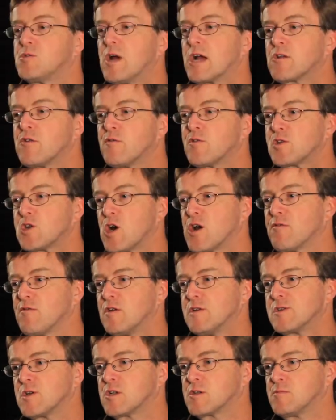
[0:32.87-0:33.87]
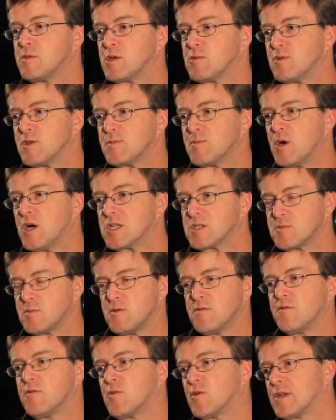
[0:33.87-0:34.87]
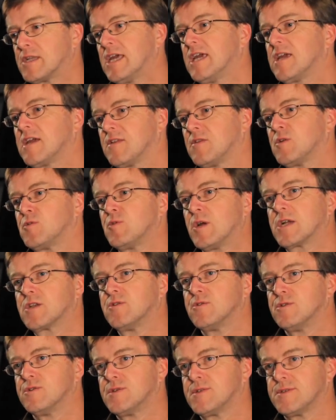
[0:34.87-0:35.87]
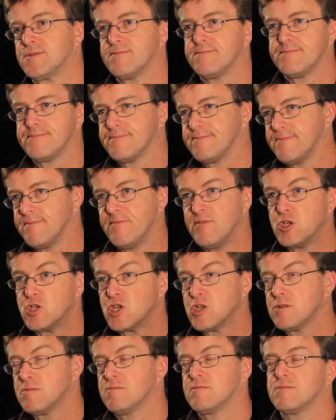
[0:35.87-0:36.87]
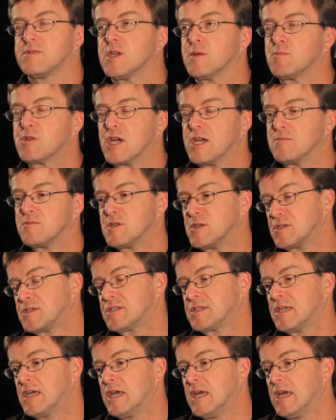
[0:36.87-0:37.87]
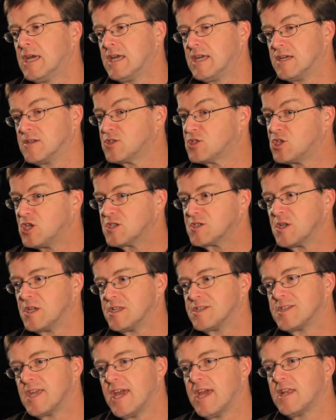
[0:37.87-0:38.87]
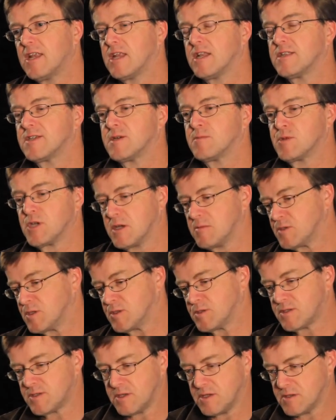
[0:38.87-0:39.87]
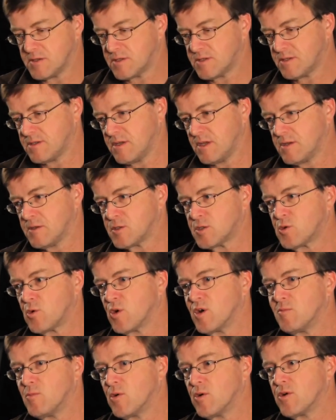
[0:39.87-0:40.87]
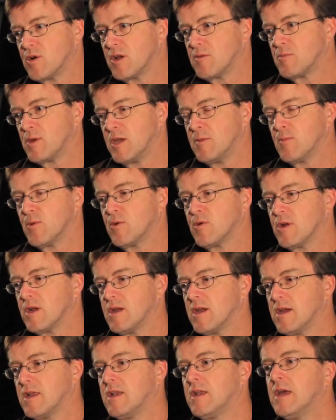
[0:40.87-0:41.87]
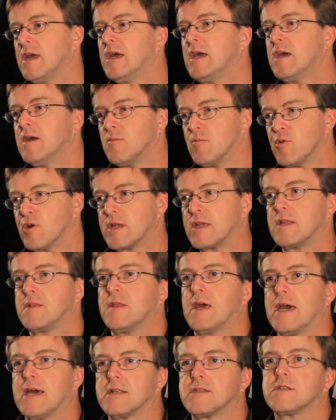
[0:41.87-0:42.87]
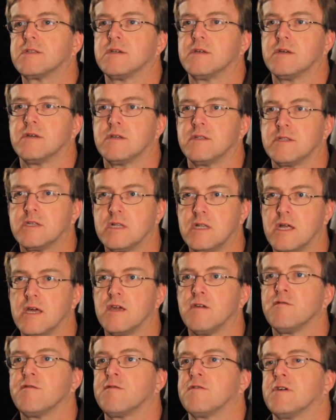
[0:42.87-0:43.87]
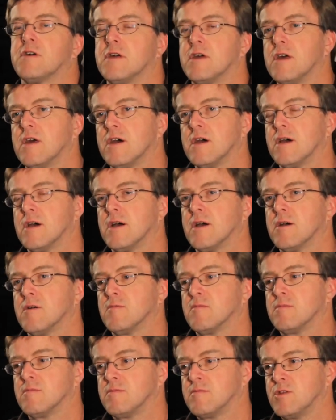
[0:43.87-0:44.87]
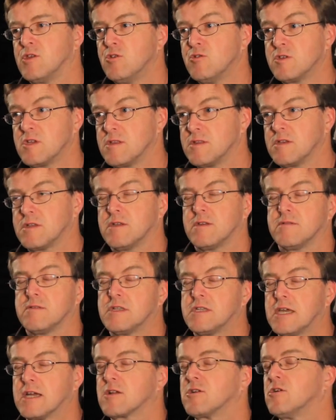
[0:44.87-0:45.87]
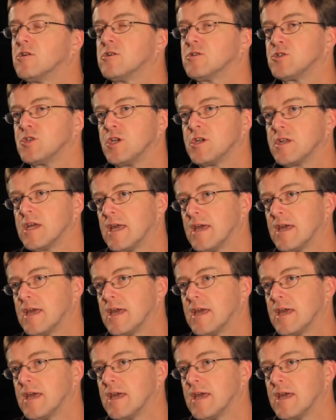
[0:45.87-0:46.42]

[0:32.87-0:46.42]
director of photography is ultimately responsible for taking the director's vision. Sometimes it's, it's just in his head, and sometimes it's, it's in a storyboard on paper and bringing that to, to life um, using the, the technology at